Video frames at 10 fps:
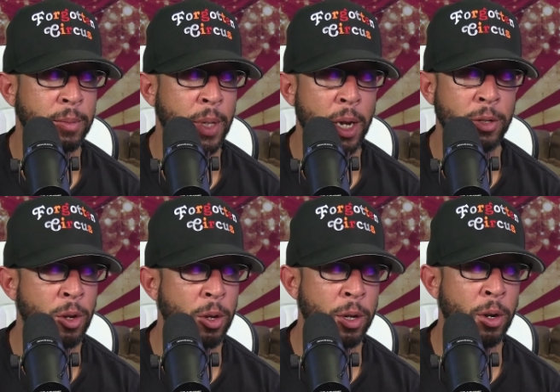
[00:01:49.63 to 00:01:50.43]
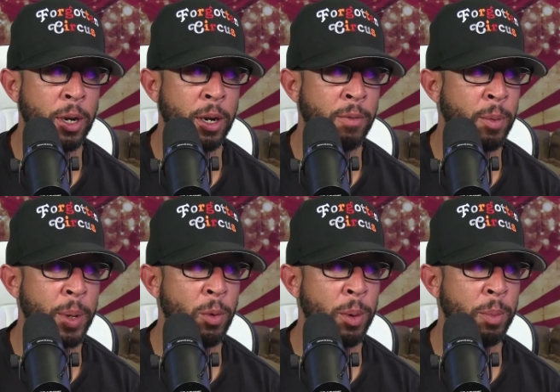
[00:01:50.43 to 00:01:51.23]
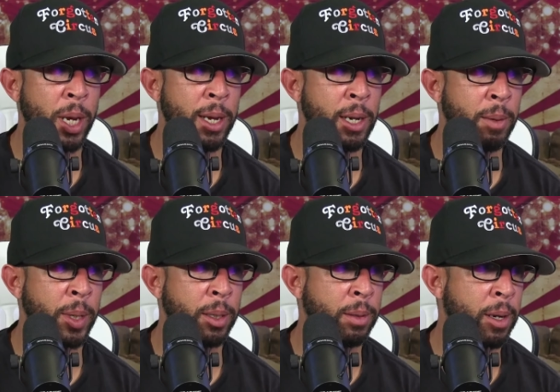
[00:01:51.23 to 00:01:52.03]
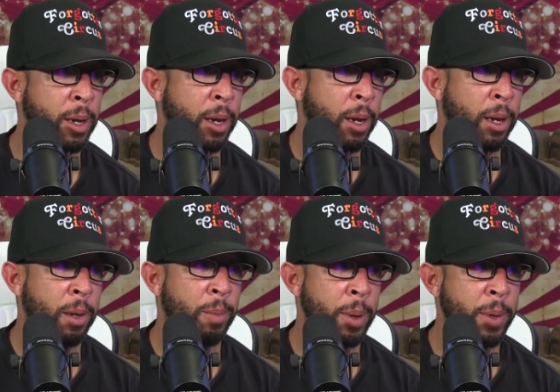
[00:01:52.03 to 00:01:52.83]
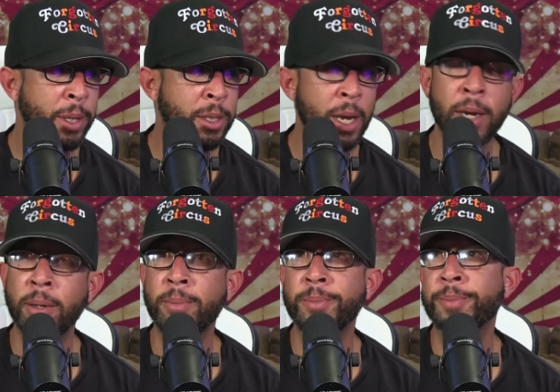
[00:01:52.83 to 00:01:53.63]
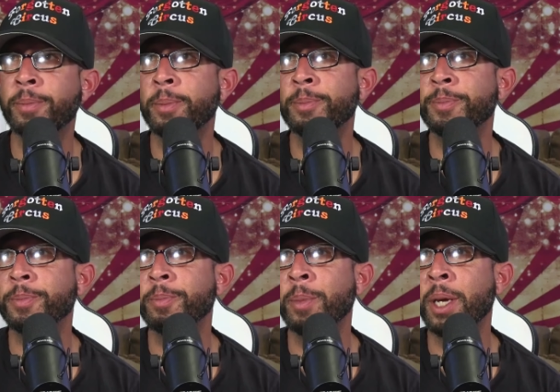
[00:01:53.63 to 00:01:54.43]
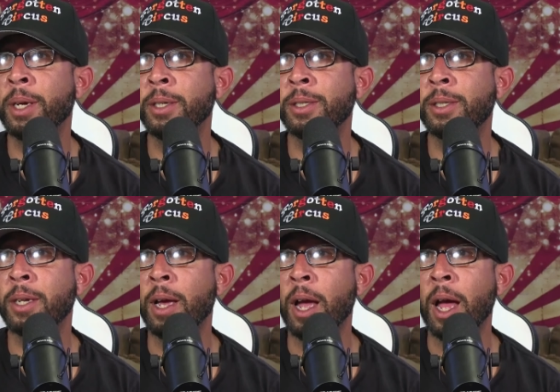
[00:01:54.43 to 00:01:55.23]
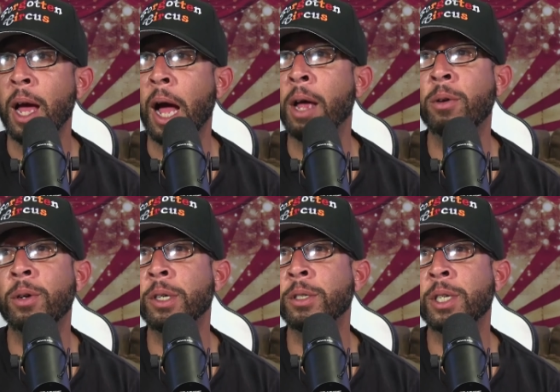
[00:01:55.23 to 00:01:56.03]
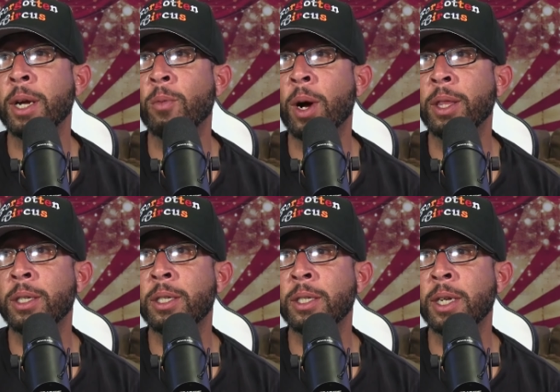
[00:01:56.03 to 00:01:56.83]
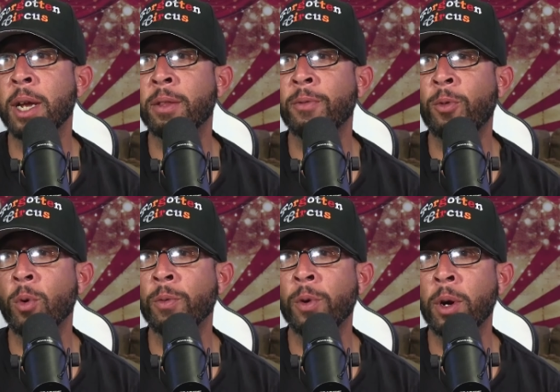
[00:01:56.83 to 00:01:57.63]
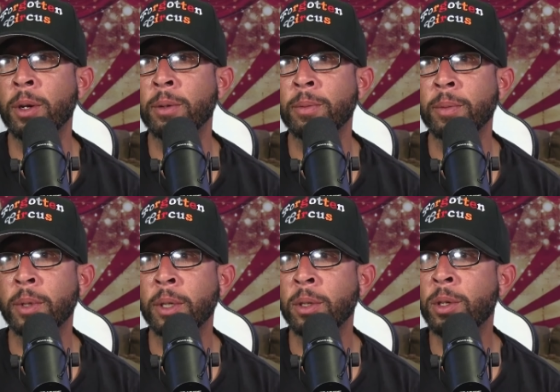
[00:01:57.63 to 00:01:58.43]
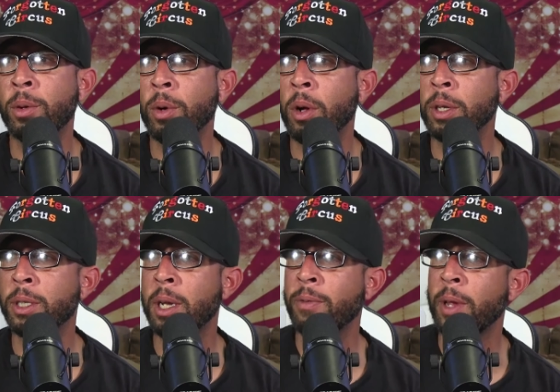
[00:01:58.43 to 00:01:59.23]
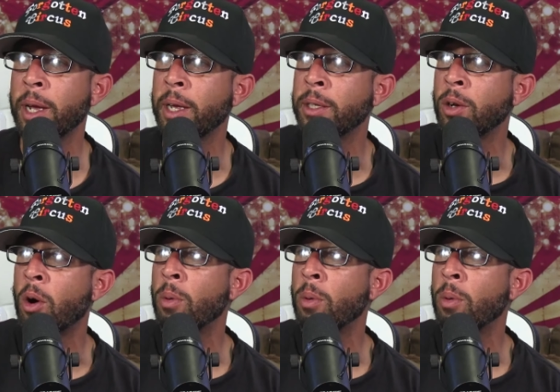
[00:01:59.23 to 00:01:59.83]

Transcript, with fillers: There's only gonna ever be one blade. I mean, maybe he said it hmm. because I don't understand why this isn't at the forefront. You're doing all this stuff. Like, is Armor